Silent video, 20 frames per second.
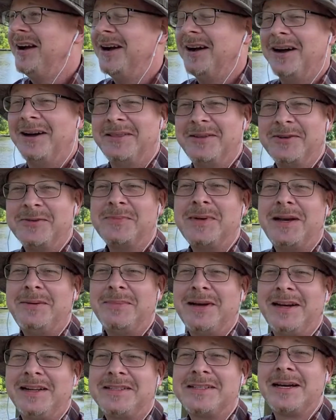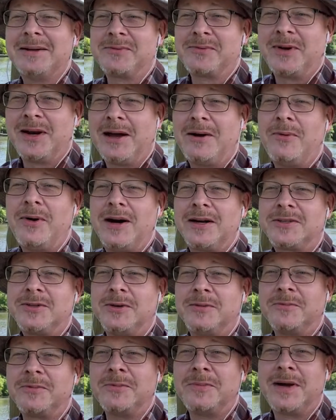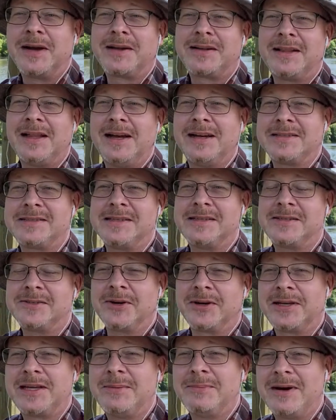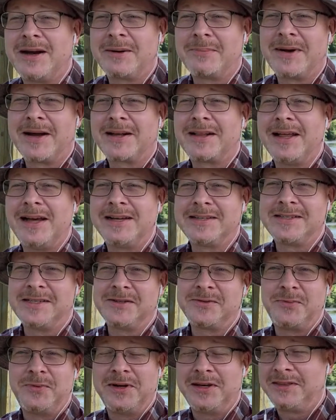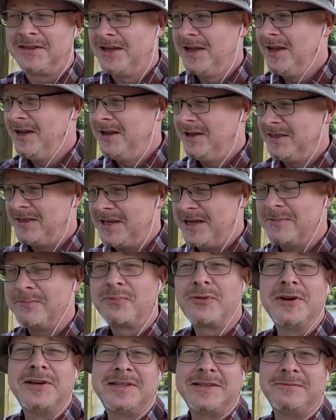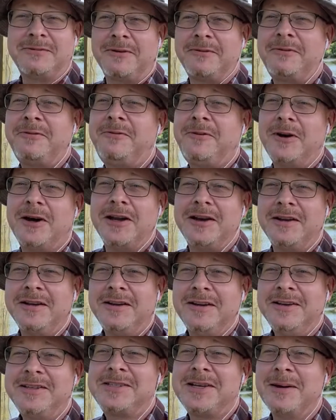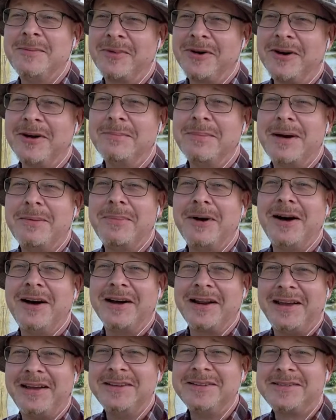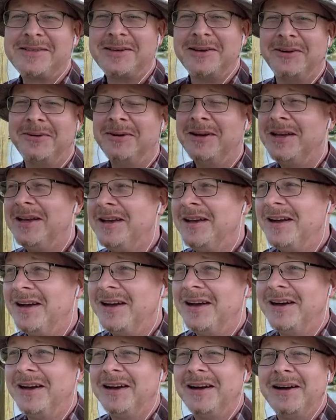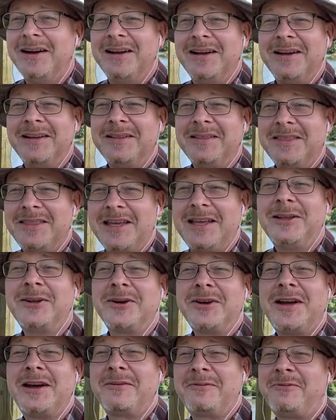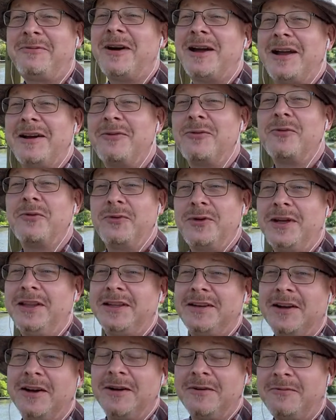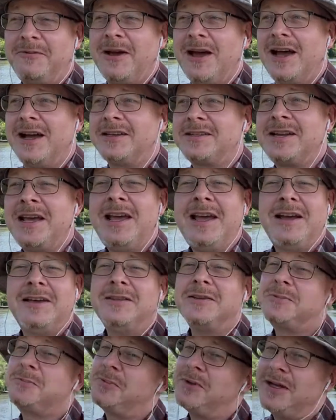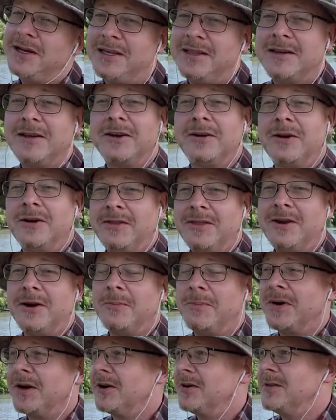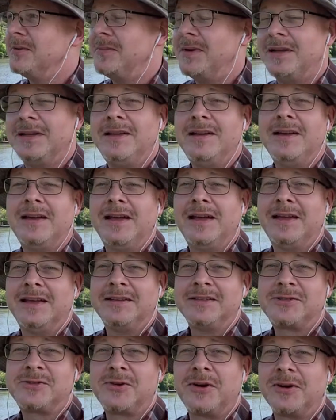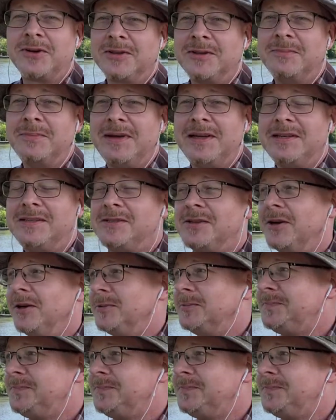There's many, many times when I walked home from my classes, or I came out of my classes with the imprint of a foot somewhere on my body. So they learn how to fight really darn fast. And there's plenty that are bigger than me and stronger than me. So